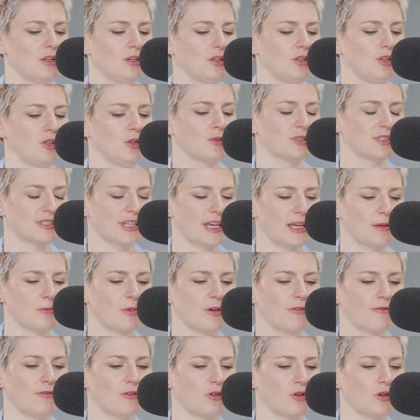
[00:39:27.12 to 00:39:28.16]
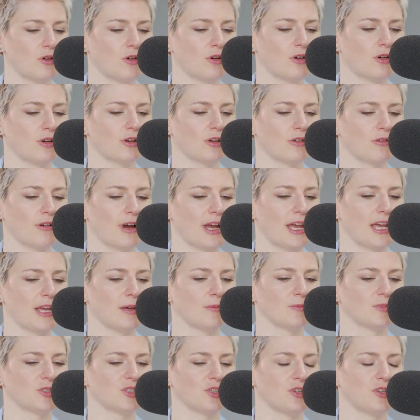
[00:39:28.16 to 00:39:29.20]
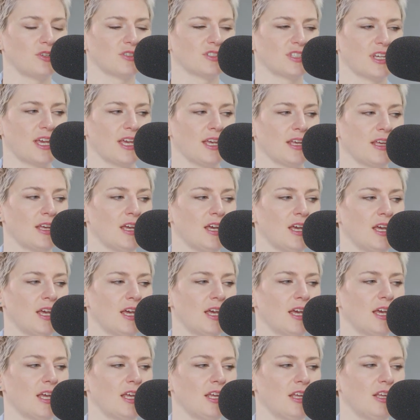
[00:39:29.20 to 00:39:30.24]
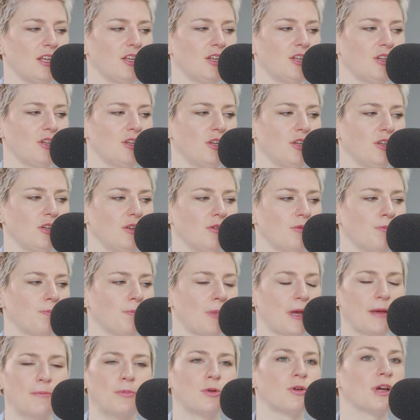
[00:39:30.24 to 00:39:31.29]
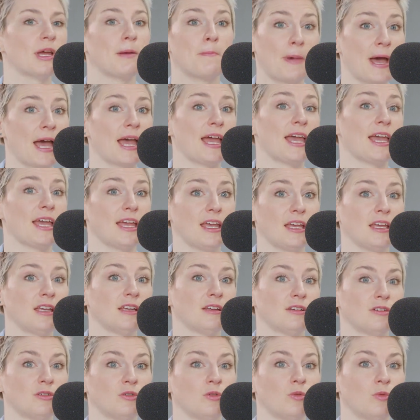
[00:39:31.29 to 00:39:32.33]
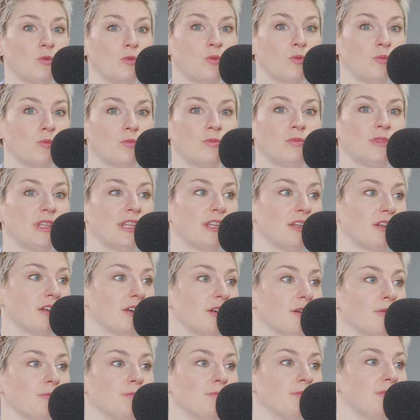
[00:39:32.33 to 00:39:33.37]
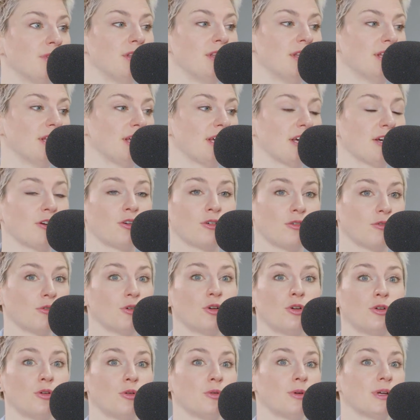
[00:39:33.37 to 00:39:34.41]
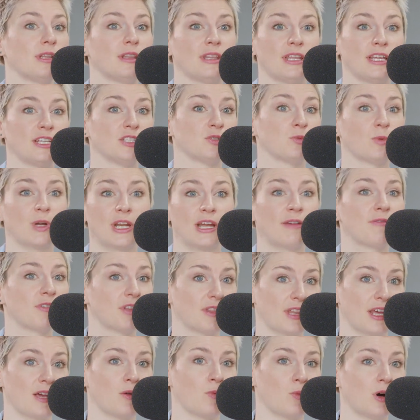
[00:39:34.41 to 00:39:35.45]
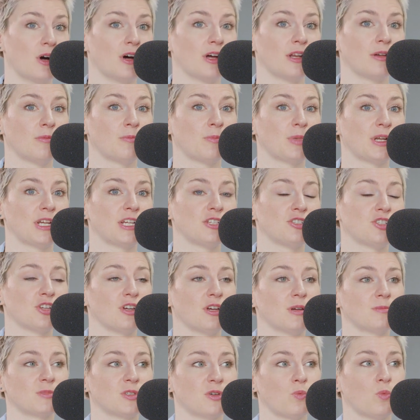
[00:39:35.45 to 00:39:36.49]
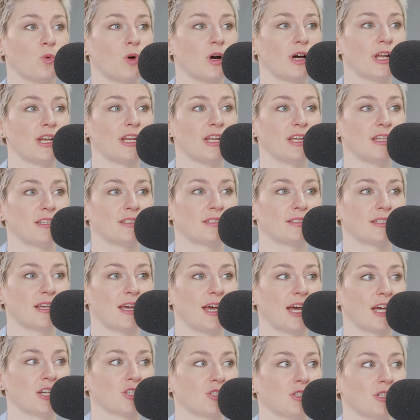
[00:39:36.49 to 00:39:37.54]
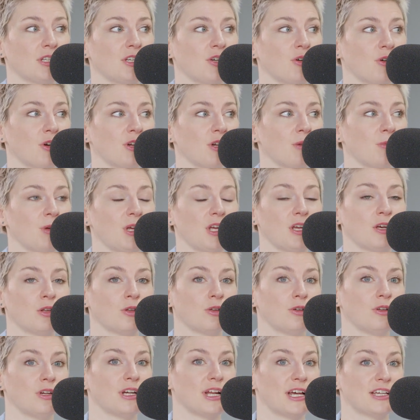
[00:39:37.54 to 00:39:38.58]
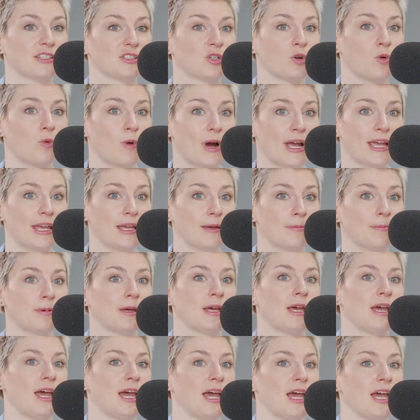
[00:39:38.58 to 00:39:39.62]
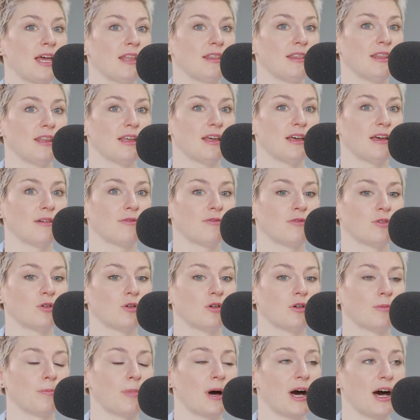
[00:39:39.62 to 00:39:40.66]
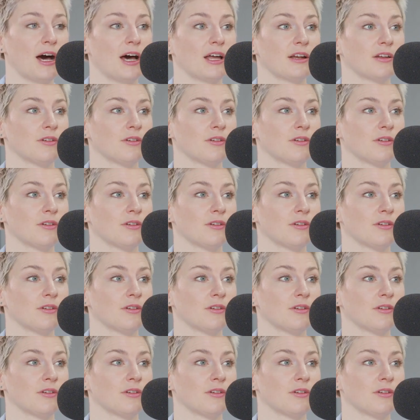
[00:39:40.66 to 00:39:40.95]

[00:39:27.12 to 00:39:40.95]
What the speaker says: you were saying before, Graeme, so you're saying people can pay the crew and things, whatever they want, but in terms of what is actually going to be included as QAPE and therefore part